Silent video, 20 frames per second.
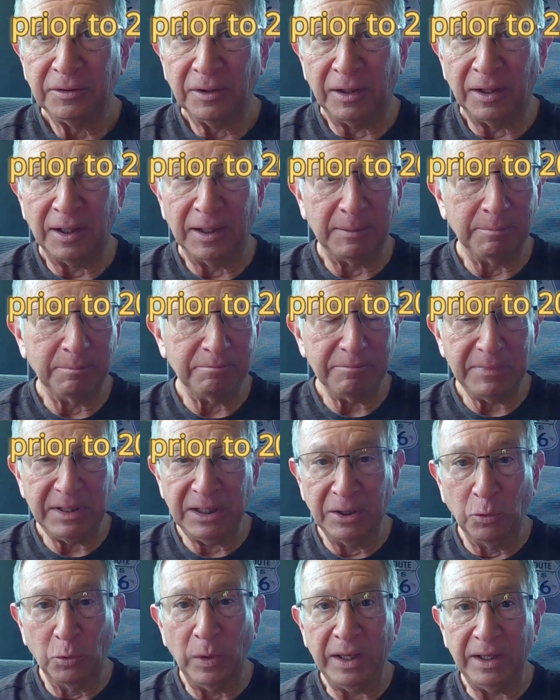
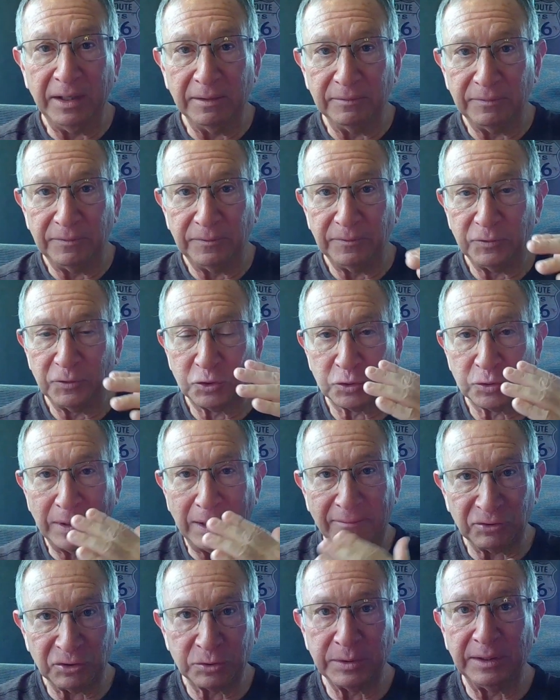in the way of
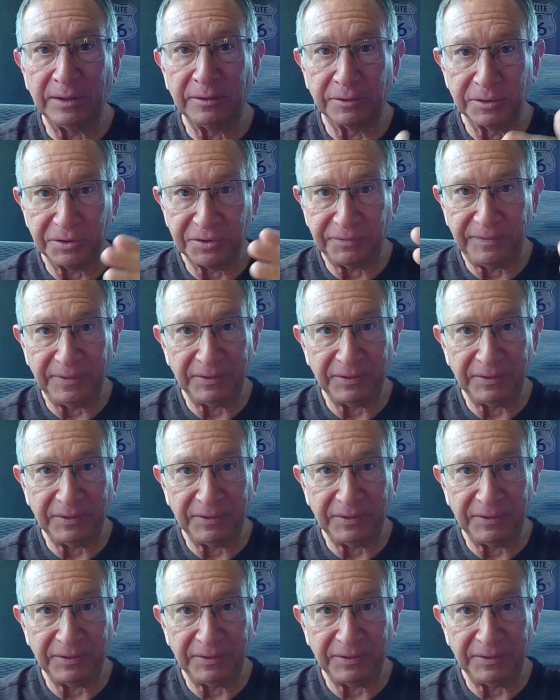travel trailers,